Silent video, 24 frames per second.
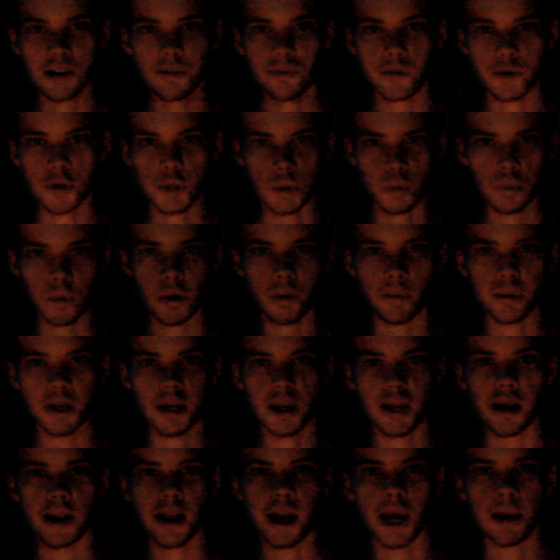First one, we
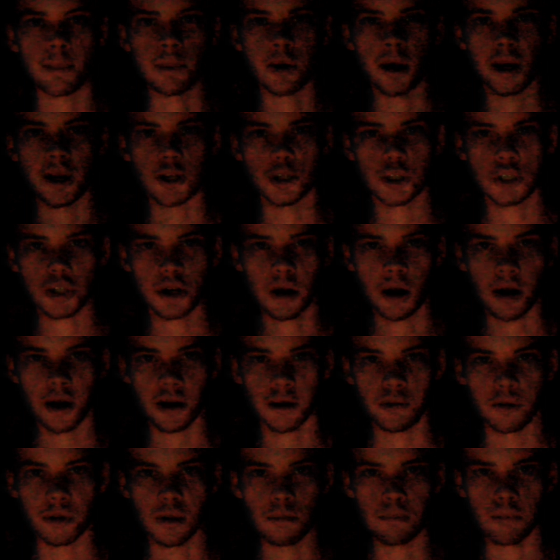got a Hammerhead
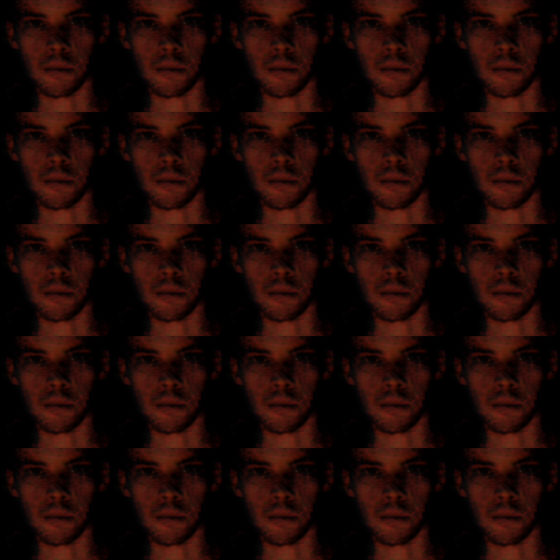Shark with a